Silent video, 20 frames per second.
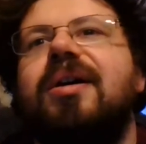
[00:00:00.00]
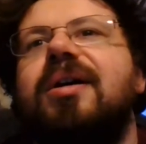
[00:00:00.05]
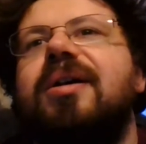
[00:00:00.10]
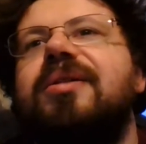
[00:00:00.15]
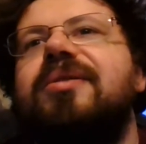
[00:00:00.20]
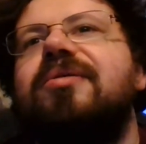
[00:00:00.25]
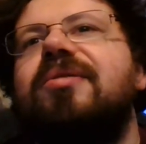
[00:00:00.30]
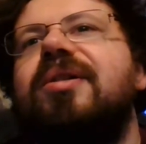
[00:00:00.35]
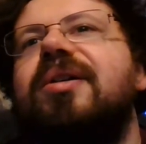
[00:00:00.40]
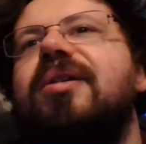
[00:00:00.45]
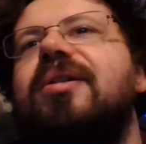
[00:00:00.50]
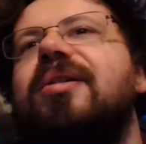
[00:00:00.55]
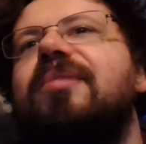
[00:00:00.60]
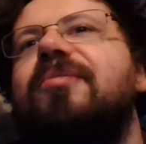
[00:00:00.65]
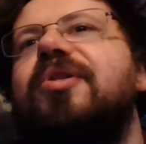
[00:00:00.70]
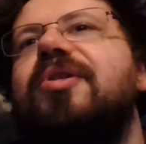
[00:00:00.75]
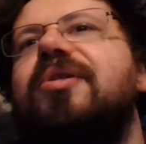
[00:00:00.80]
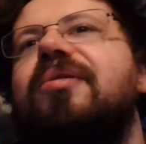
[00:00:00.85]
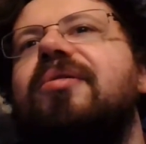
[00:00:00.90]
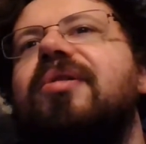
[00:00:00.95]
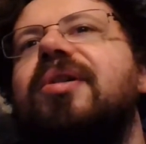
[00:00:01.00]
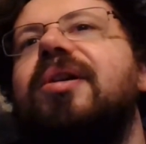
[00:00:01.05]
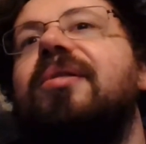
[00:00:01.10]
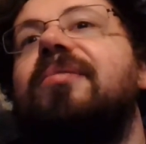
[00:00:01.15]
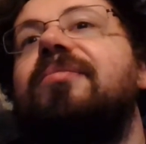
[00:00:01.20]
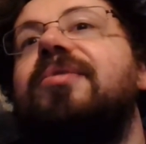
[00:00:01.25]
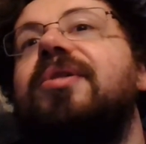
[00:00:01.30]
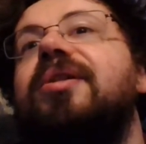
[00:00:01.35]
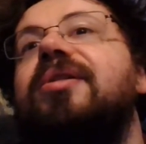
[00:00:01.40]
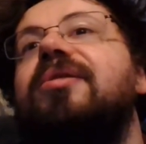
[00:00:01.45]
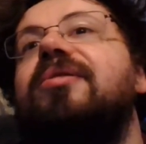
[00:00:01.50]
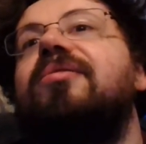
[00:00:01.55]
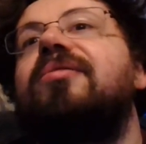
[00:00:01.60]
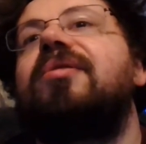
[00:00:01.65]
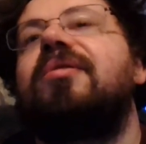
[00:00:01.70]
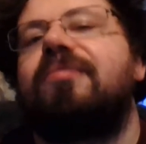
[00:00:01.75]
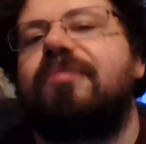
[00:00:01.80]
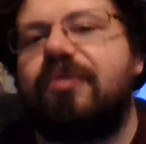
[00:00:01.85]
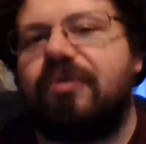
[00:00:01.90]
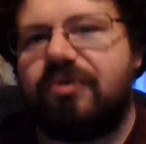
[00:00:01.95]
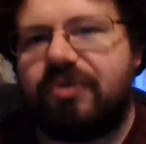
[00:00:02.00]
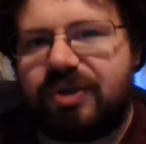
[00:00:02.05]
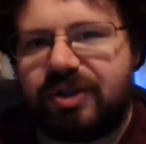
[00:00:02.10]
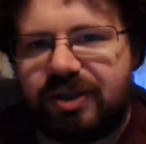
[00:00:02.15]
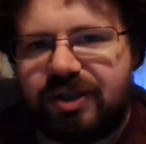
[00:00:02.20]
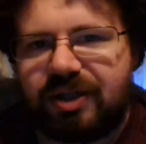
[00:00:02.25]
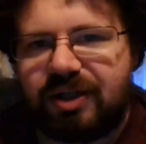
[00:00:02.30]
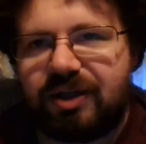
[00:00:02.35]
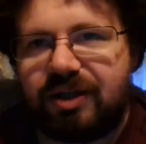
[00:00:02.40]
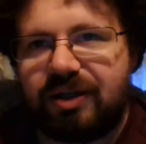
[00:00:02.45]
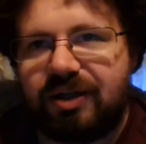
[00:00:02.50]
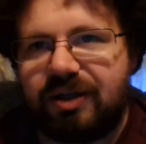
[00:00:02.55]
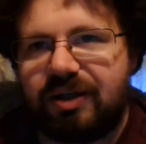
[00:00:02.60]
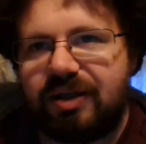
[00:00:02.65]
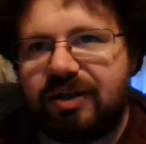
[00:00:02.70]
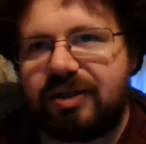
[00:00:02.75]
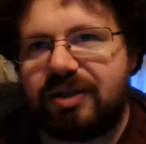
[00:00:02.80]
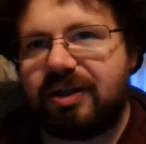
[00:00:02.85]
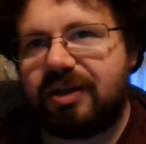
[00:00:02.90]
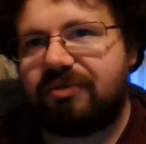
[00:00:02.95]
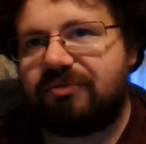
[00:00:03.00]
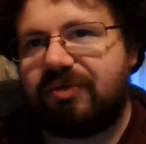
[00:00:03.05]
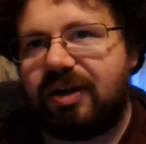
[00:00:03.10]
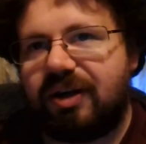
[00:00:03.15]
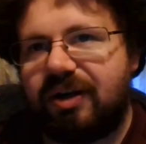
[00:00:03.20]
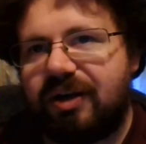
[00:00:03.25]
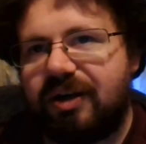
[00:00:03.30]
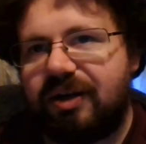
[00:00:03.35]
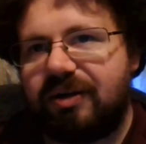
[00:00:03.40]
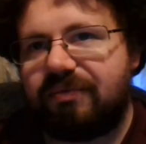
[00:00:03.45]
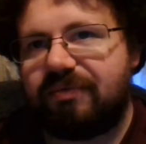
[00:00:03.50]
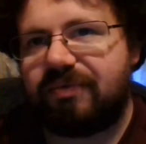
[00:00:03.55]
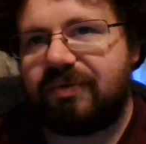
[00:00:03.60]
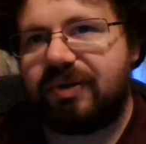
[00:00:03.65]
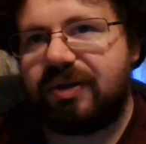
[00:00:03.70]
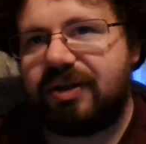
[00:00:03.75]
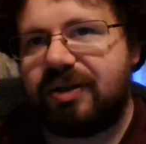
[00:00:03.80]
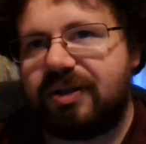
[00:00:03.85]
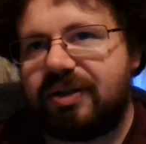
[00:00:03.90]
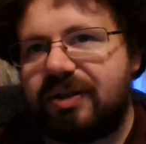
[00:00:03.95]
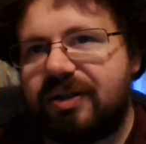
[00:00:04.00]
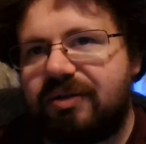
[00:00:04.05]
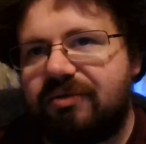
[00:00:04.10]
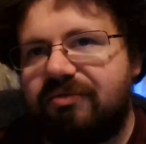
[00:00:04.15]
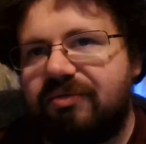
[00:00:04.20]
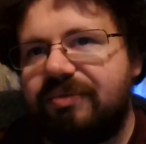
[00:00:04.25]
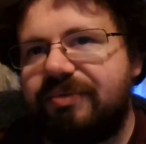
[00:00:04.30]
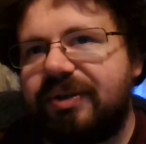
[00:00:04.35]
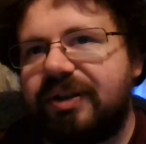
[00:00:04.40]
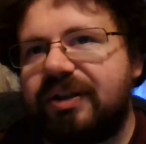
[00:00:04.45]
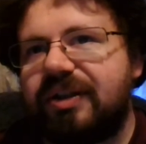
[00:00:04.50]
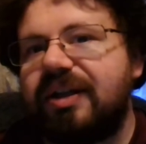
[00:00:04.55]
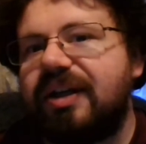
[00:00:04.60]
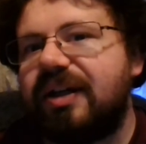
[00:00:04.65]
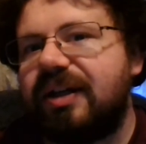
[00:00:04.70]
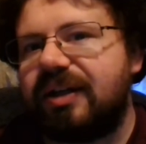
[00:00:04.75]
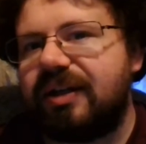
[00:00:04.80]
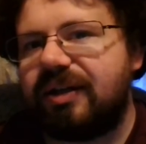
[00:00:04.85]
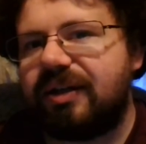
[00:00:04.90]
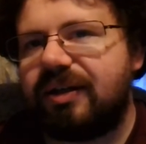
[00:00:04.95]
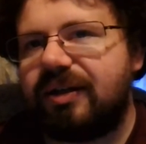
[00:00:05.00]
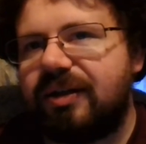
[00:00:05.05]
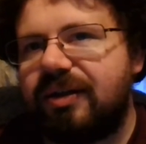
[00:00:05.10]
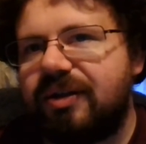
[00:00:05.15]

Considering the majority of the universe is not alive, it is not a living thing.